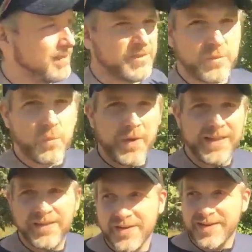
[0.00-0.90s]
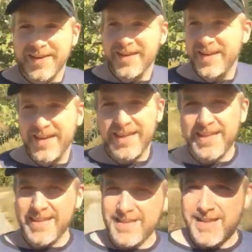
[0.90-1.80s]
This is weird.
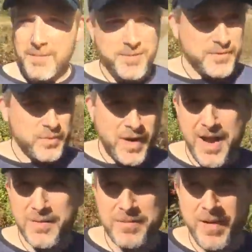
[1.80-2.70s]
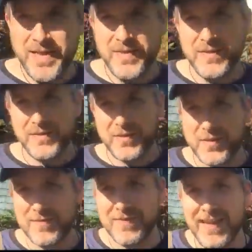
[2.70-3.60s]
Like, I'm surrounded by these
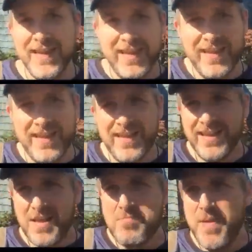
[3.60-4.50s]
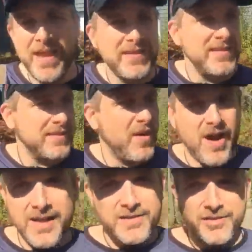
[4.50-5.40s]
abandoned
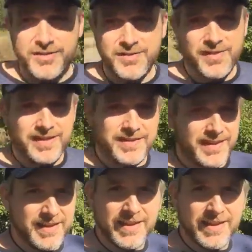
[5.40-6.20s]
cottages that